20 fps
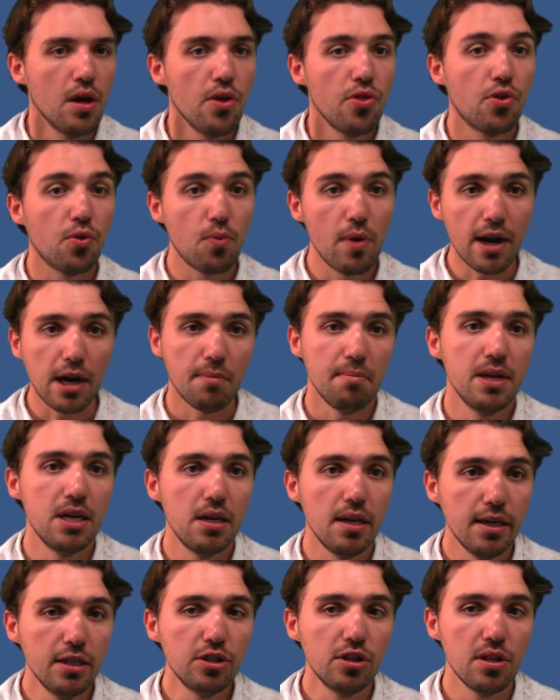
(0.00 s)
The
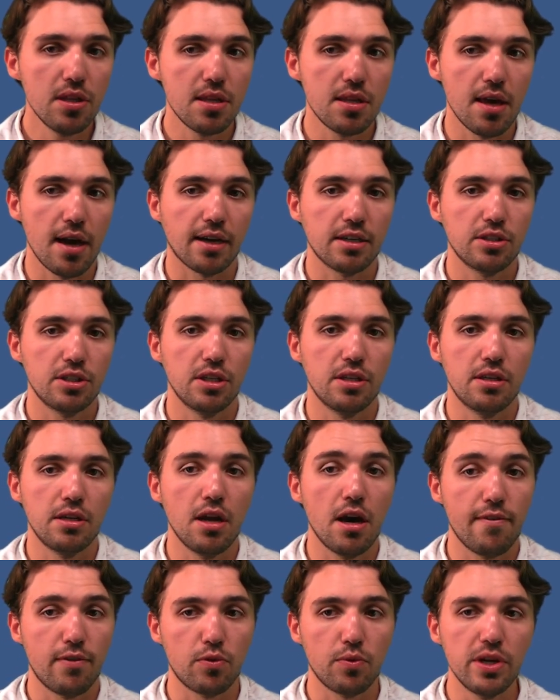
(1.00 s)
recommendations section
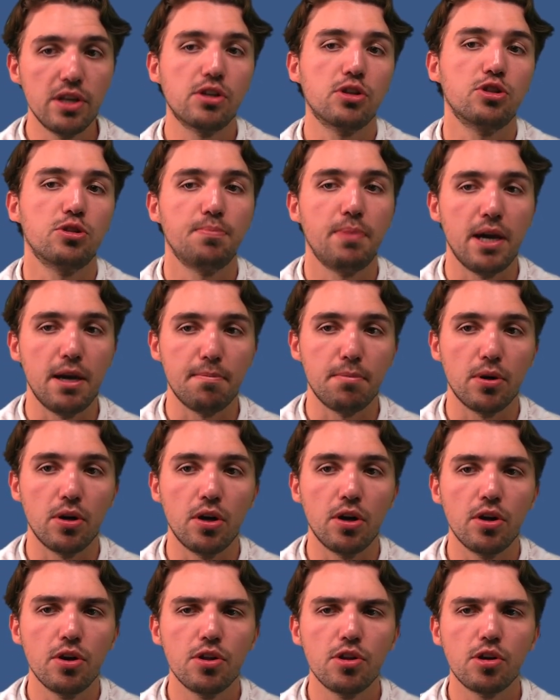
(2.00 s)
of a research
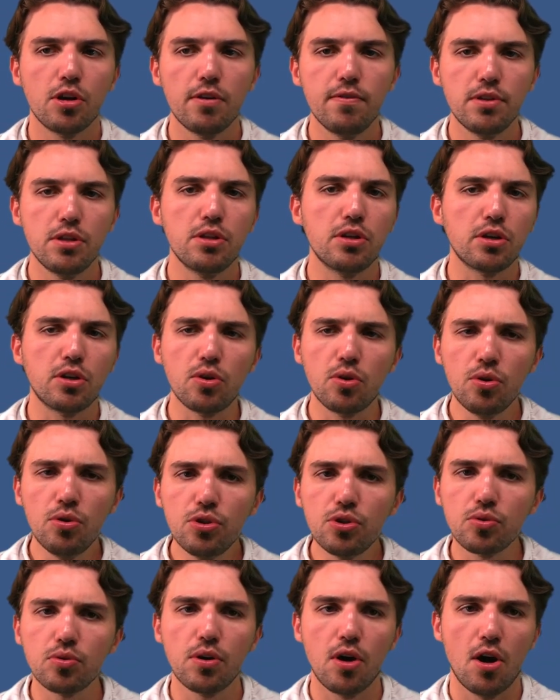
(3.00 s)
paper serves as a
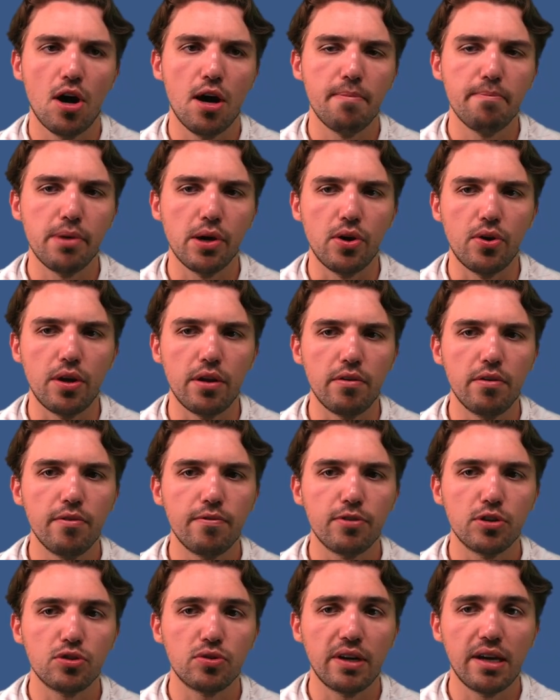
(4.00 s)
crucial component
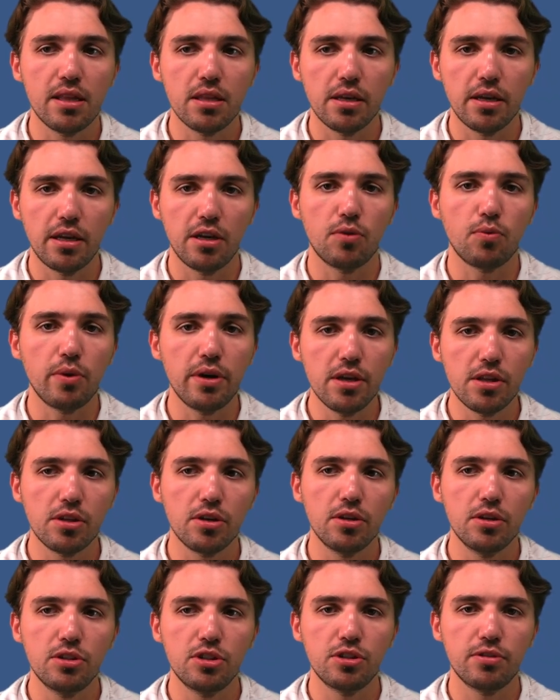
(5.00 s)
for translating
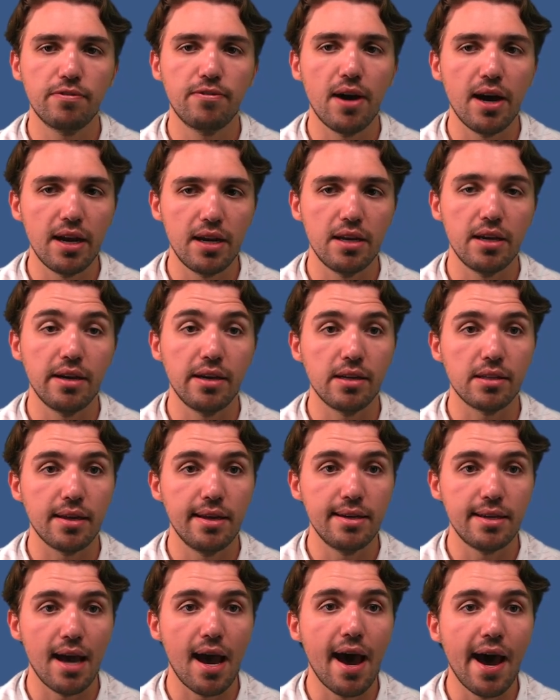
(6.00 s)
research findings
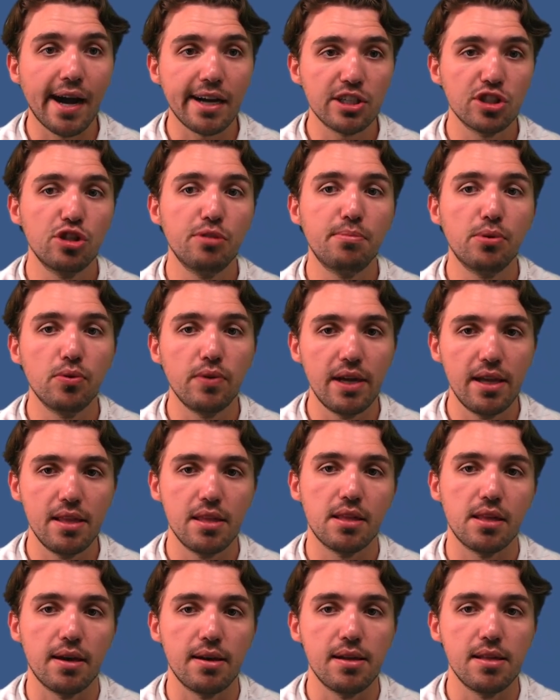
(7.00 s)
into actionable
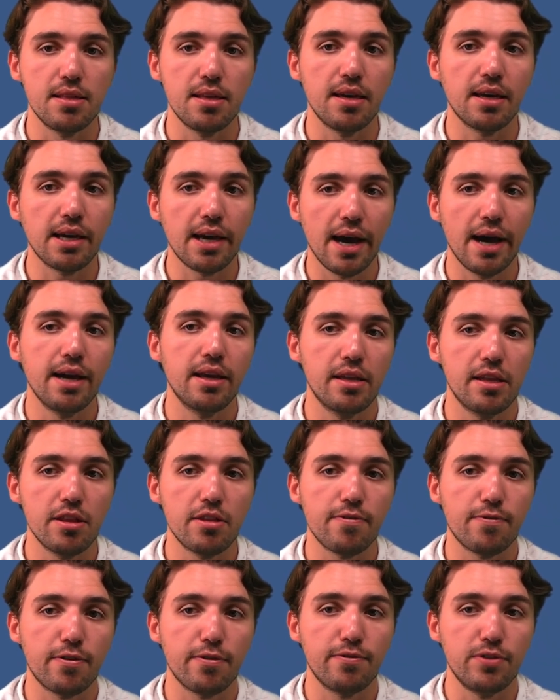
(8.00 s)
insights and guidance
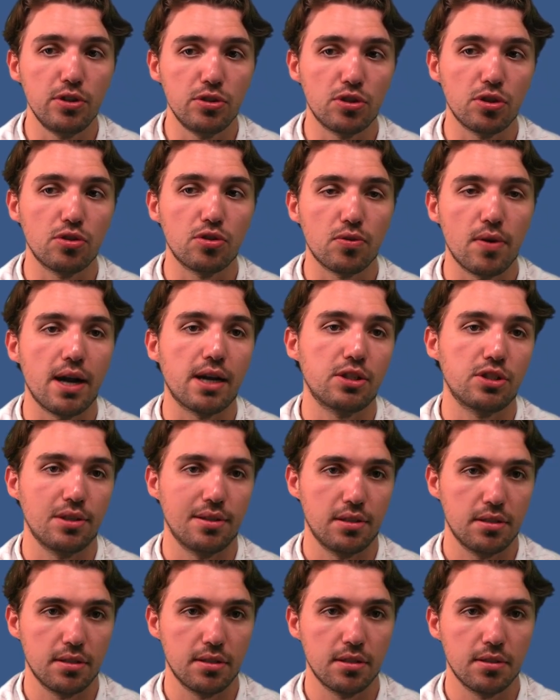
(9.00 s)
for future
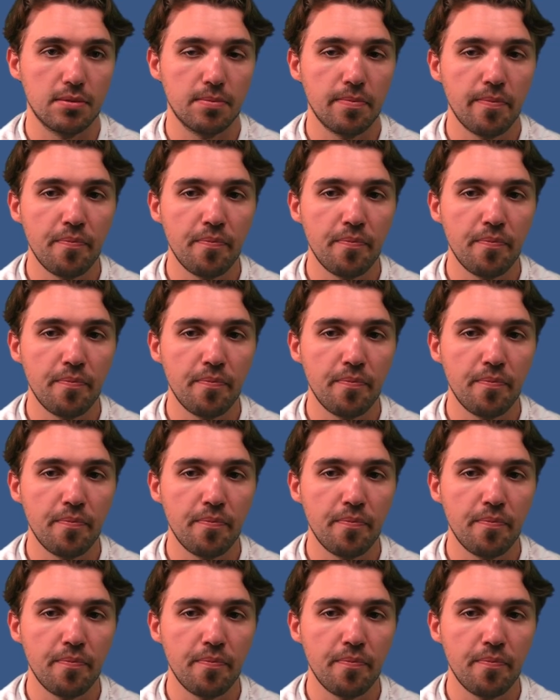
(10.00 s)
directions.